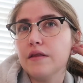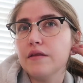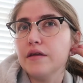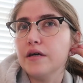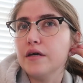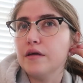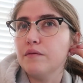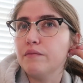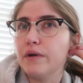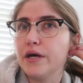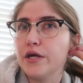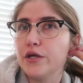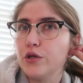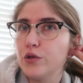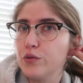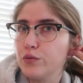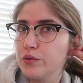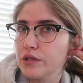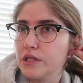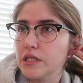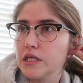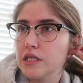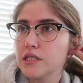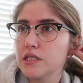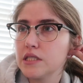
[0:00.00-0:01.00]
and then my new
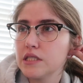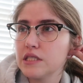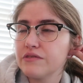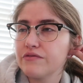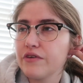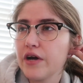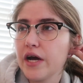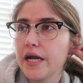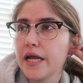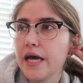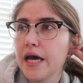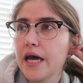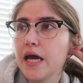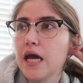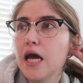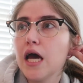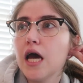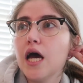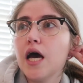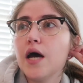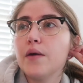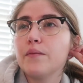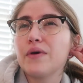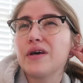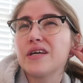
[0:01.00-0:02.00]
release is Friday,
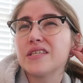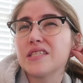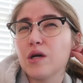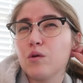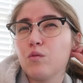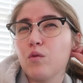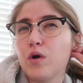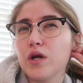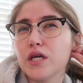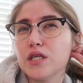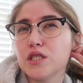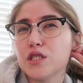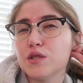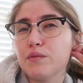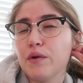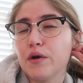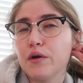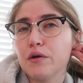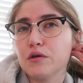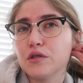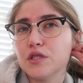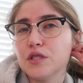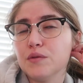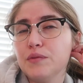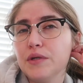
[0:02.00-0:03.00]
because I wanted
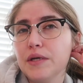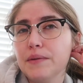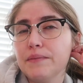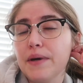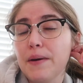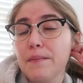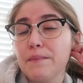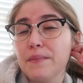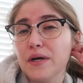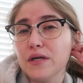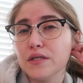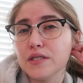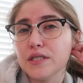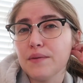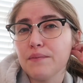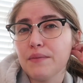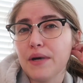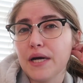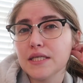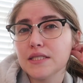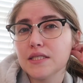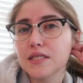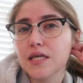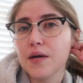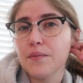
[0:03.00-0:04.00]
tomorrow to be my melting
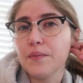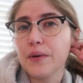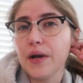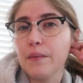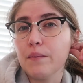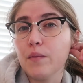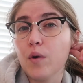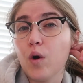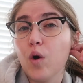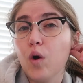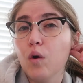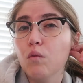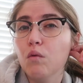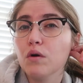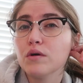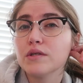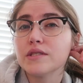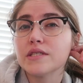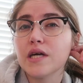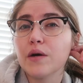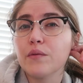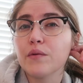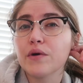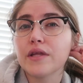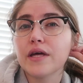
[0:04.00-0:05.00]
basket, but I'm
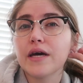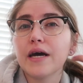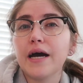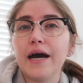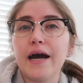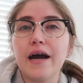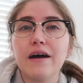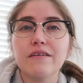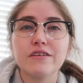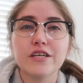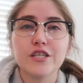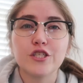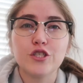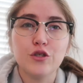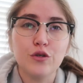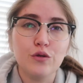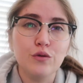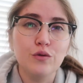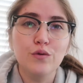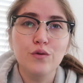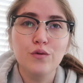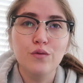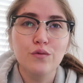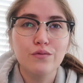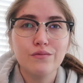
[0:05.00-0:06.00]
almost done with it. I have like
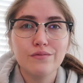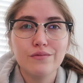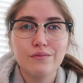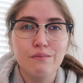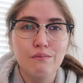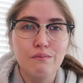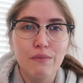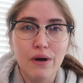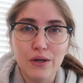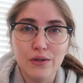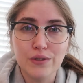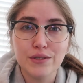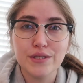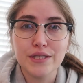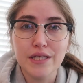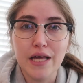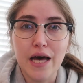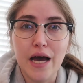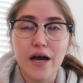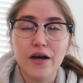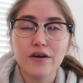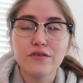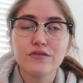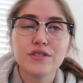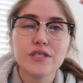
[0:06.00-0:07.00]
two melts
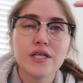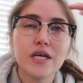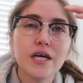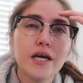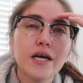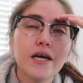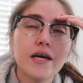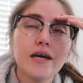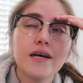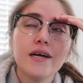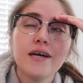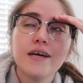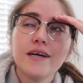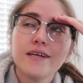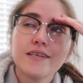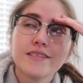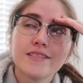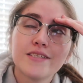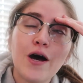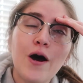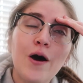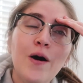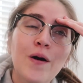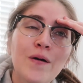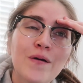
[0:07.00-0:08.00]
left,
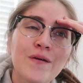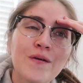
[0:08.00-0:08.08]
so